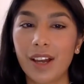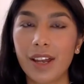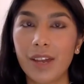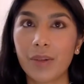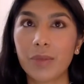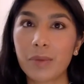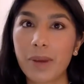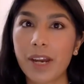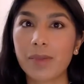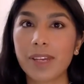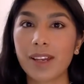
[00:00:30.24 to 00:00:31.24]
it would
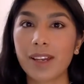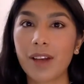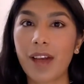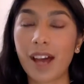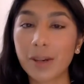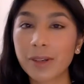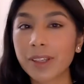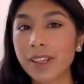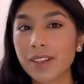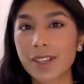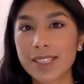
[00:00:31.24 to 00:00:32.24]
prepare me
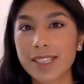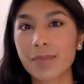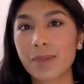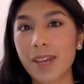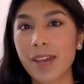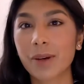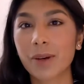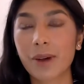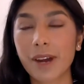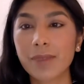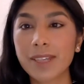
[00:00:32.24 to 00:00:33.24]
adequately for the CPA
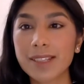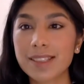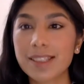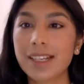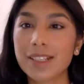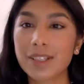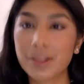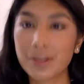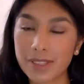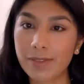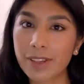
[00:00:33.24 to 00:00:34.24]
requirements needed to
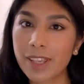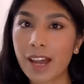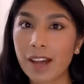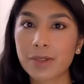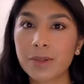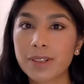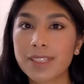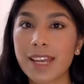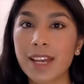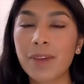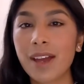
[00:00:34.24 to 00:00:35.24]
sit for the actual
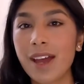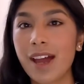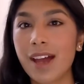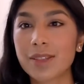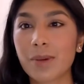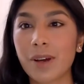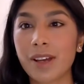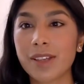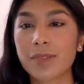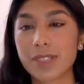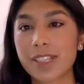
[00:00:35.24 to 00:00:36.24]
exam, as well
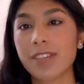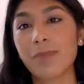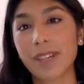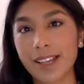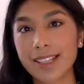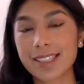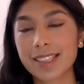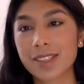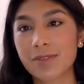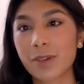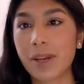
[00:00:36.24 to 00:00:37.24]
as receive my
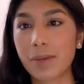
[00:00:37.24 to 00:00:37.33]
license for my